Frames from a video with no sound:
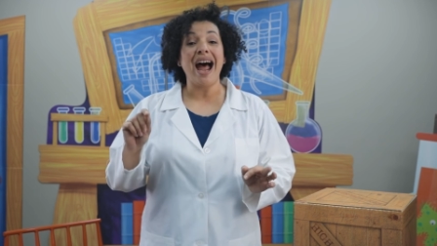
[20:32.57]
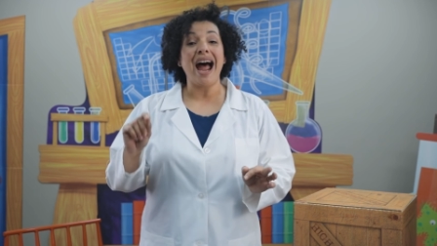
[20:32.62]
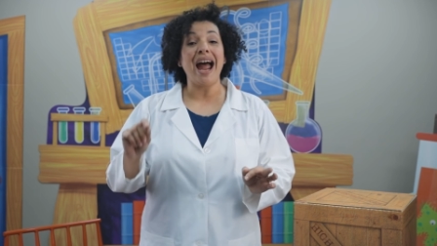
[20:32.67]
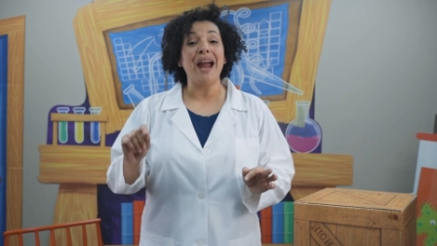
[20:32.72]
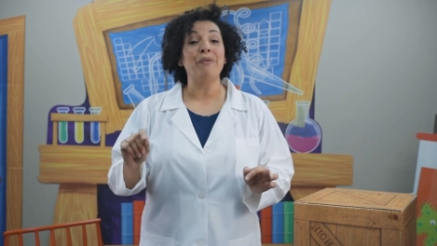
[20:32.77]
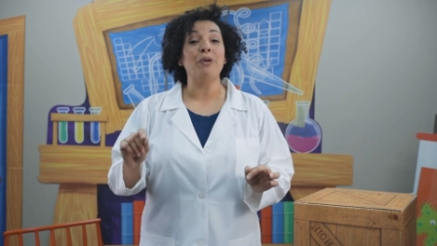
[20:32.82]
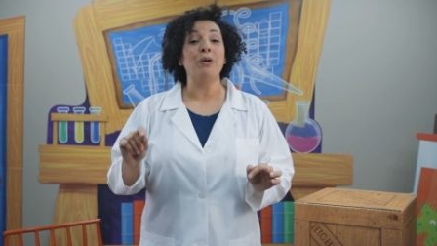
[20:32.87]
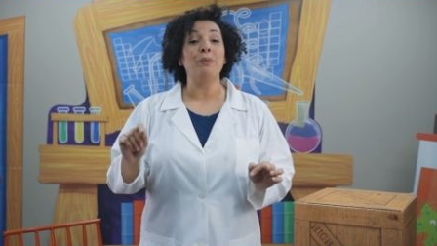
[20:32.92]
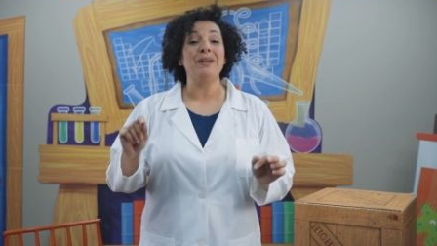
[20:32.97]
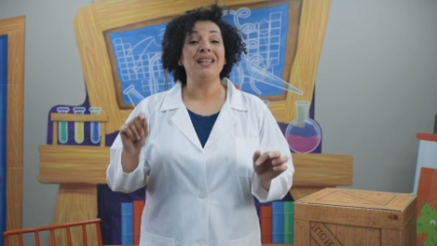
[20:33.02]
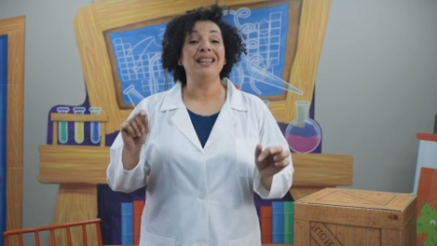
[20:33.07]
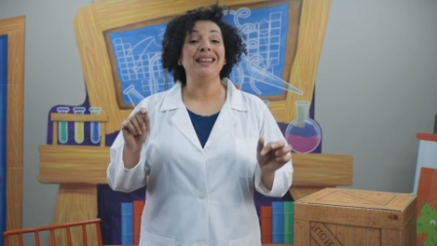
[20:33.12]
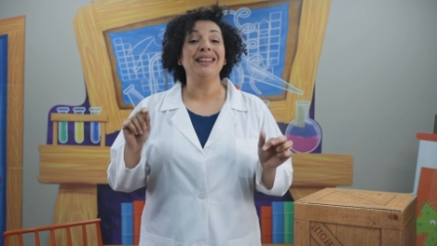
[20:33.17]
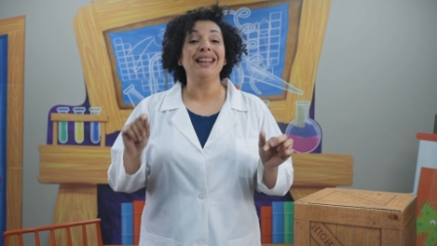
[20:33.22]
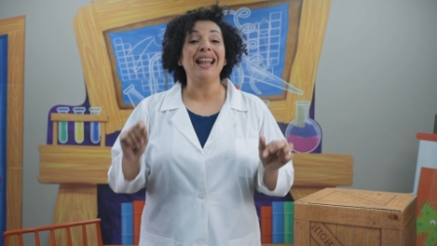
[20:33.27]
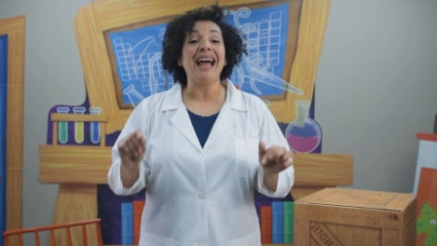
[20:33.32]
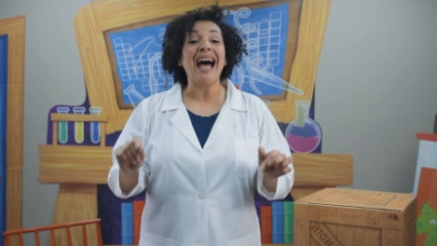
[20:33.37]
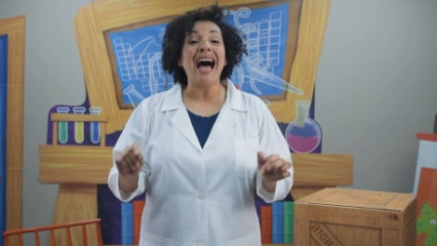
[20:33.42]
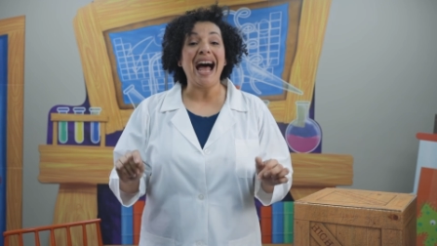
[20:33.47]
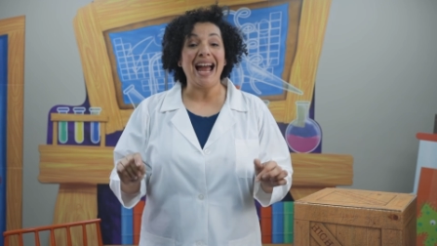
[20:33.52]
I will be
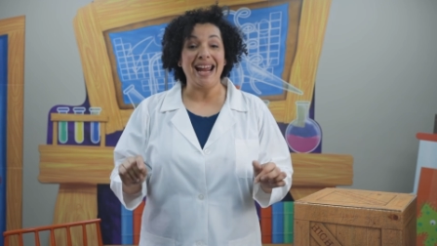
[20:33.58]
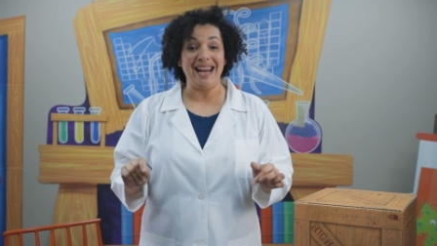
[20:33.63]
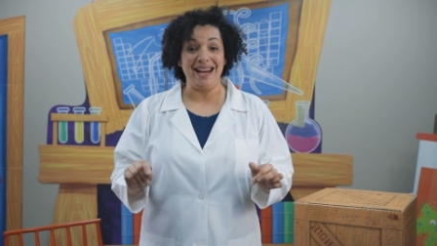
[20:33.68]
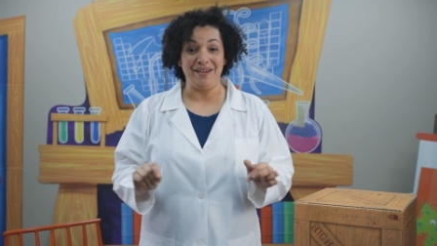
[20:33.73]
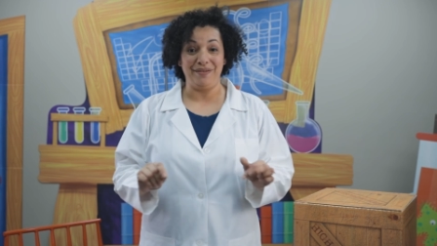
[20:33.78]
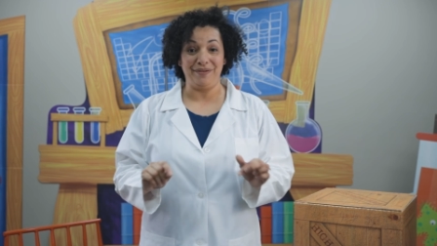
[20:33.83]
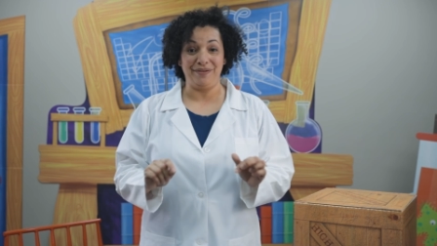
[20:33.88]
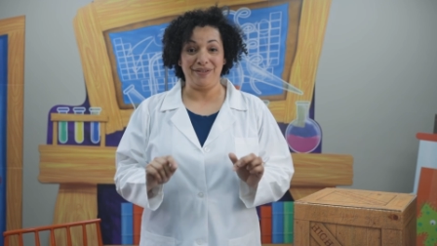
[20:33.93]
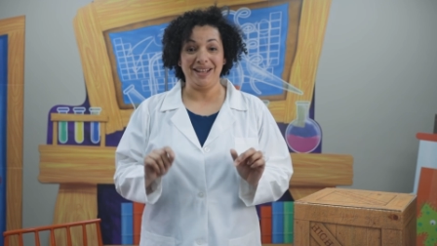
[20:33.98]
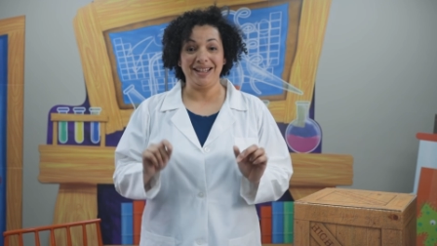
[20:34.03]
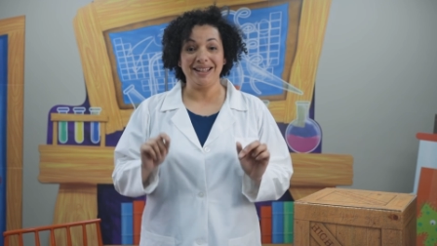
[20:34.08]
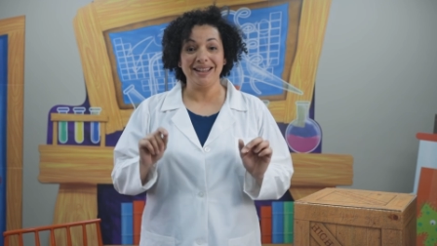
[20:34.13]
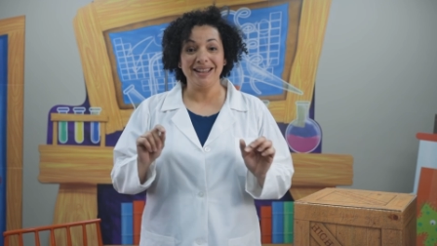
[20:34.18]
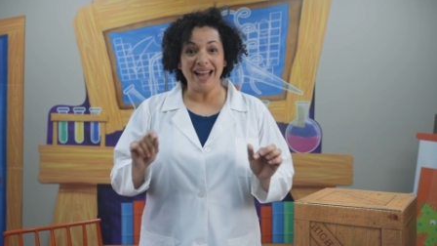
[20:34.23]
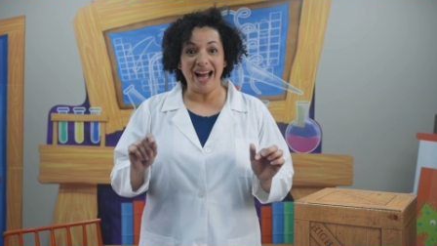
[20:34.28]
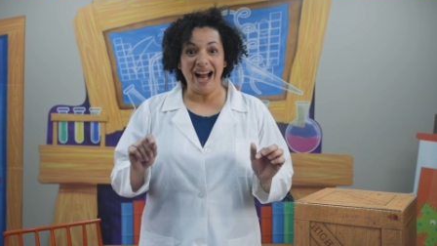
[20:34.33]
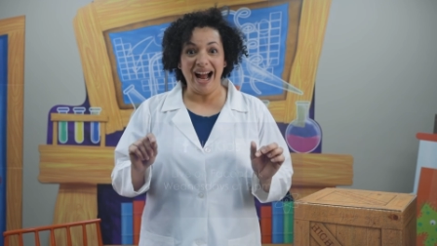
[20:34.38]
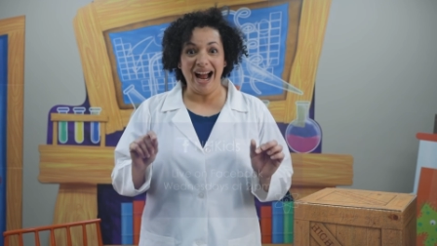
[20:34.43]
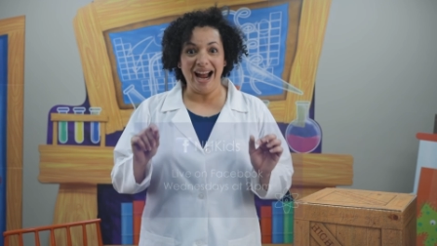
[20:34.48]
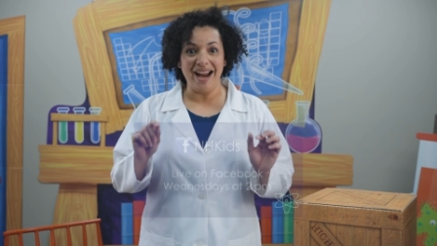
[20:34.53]
live,
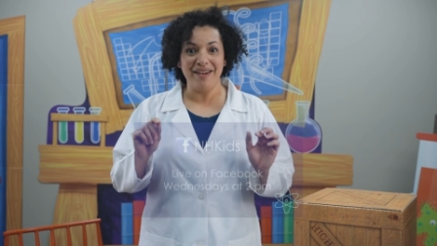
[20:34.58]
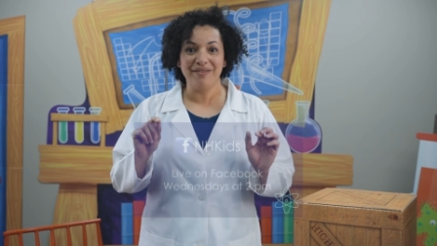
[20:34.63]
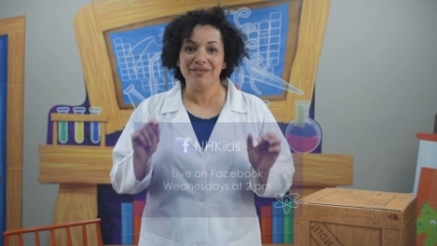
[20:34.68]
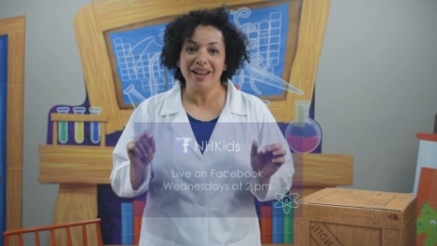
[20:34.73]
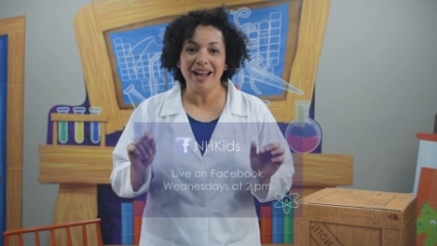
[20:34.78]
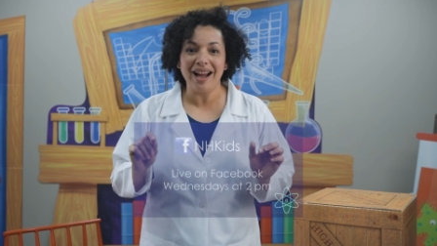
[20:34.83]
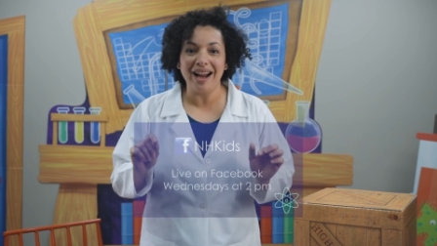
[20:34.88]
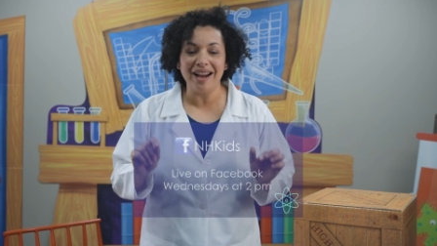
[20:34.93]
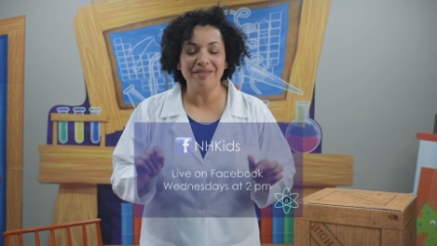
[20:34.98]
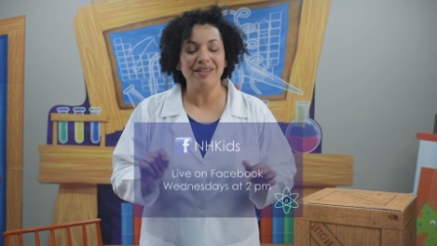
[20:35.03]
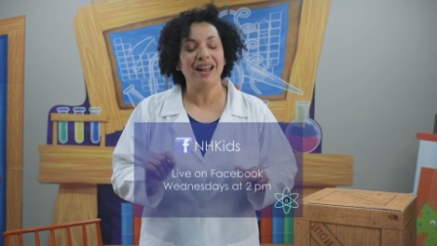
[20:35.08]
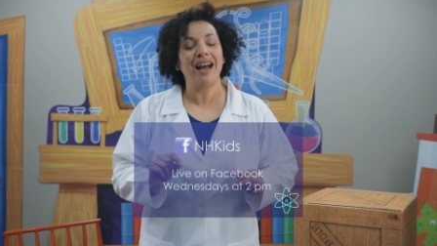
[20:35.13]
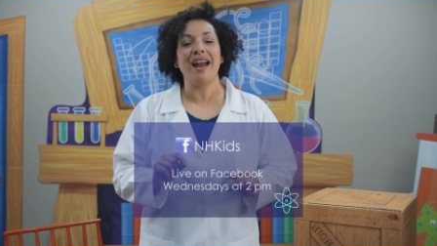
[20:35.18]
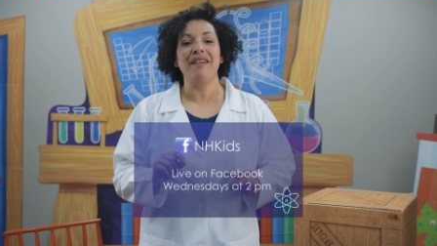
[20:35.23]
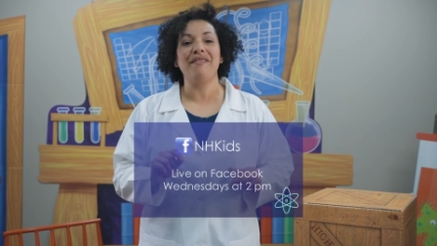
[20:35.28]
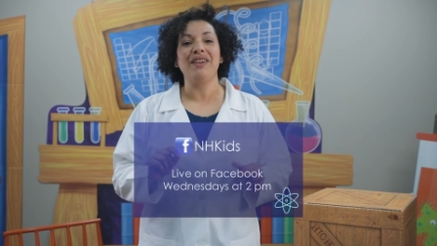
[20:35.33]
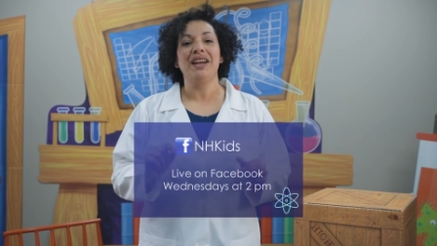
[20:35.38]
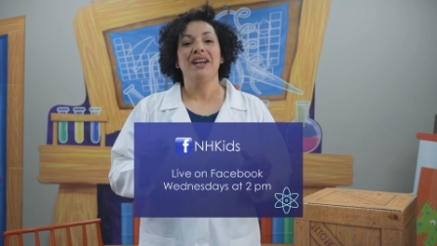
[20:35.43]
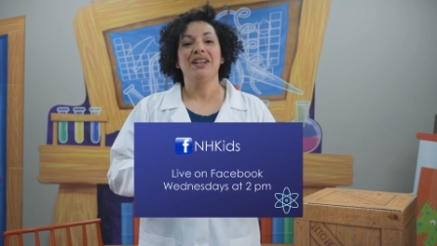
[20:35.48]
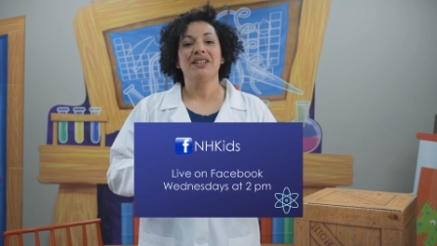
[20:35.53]
live, live,
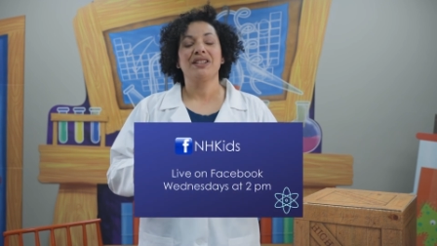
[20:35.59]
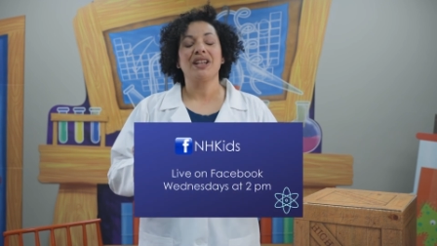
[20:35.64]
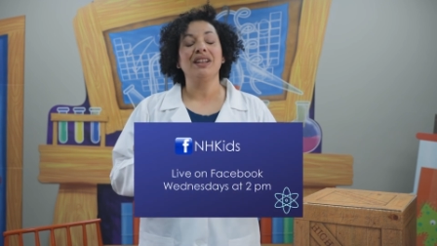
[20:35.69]
live.